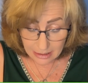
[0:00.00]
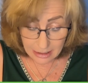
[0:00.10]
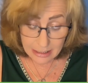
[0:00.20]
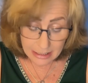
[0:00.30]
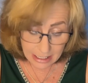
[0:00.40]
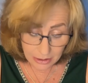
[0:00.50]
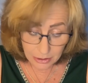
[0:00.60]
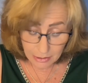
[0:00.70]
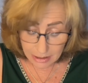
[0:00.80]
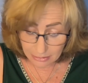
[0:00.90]
Stand your
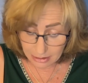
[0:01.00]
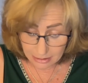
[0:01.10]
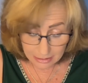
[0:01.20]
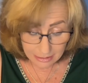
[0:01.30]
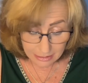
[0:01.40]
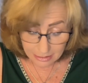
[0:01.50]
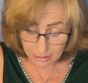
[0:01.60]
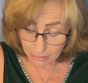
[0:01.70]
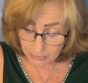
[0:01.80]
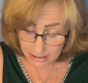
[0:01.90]
ground. You
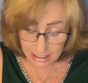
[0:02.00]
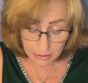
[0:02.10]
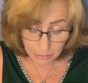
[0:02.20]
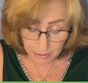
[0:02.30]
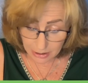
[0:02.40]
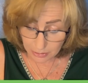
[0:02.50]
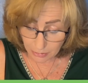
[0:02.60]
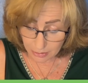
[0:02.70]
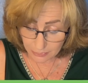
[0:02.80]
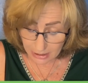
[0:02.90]
know, stay in the Queen of
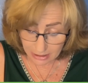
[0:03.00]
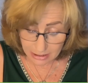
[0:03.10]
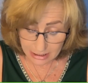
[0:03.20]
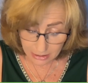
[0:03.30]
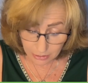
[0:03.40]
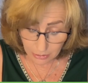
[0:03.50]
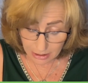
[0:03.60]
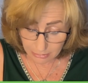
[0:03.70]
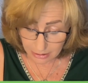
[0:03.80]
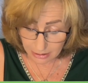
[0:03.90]
Swords for now. Stand your
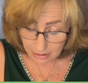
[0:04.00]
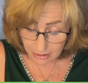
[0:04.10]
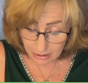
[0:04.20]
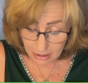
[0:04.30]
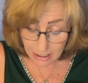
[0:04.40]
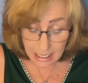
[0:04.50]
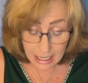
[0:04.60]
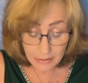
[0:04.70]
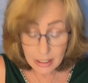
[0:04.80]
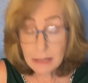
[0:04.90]
ground.
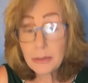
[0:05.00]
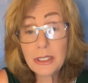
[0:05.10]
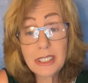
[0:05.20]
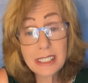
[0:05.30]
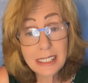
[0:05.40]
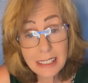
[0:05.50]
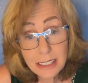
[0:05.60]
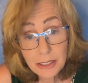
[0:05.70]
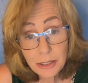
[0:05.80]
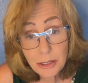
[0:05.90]
If this person did
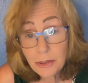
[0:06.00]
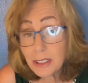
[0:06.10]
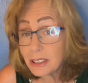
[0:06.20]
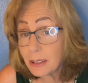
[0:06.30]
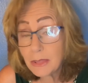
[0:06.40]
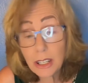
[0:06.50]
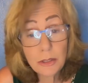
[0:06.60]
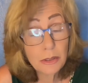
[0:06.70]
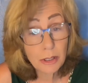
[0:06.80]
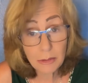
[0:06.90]
this to you, there's somebody
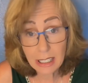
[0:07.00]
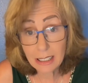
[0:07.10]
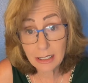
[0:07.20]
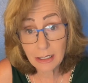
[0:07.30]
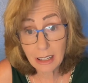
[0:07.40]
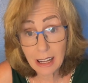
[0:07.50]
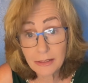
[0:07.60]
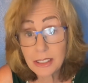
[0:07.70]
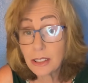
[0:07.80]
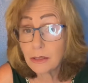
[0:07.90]
you don't need in your life.
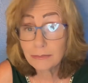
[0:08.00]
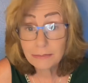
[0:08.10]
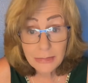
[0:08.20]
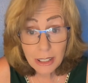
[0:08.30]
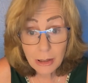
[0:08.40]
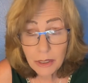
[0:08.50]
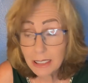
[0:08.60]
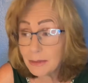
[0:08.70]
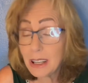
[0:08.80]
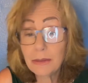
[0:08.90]
So, you know what?
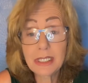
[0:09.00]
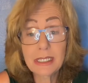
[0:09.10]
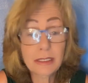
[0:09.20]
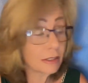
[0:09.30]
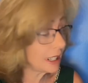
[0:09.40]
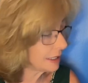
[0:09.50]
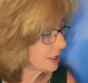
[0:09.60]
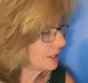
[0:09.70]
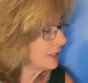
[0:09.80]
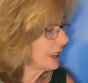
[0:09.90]
It was great
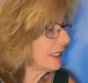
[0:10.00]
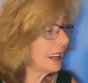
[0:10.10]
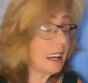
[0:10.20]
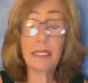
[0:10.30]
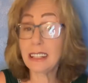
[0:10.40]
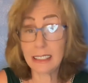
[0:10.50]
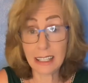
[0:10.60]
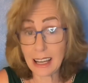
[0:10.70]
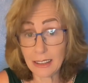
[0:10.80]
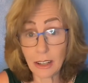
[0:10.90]
that you found that out
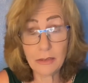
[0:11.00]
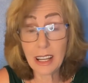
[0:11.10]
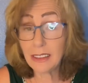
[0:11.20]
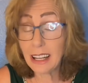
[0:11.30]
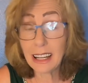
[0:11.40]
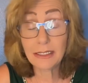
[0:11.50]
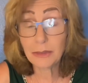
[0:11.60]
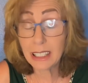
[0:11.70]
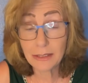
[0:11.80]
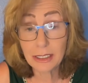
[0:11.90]
today, or found that out,
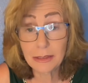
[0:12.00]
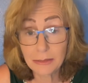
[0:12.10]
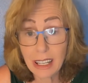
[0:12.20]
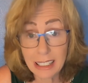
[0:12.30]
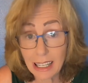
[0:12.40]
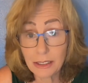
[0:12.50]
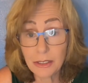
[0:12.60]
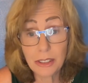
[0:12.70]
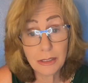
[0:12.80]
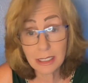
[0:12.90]
whatever, right now, so
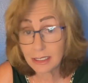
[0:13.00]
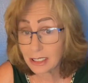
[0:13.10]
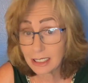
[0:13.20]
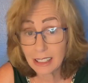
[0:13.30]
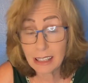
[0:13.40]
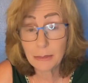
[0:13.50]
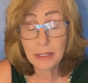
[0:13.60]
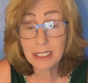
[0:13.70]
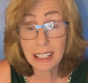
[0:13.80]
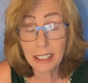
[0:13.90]
you could just cut that
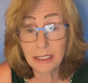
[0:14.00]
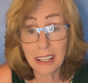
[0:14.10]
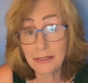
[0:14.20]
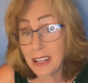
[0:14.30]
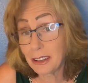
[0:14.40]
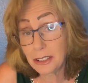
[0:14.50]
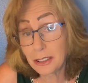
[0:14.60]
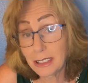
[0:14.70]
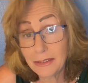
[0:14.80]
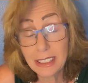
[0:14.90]
person out of your life now and you
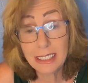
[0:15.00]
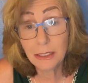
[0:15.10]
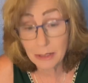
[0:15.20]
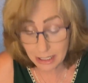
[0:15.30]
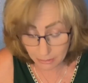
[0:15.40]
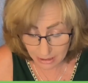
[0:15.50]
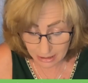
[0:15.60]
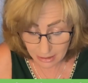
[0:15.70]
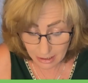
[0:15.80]
don't have to deal with it, right?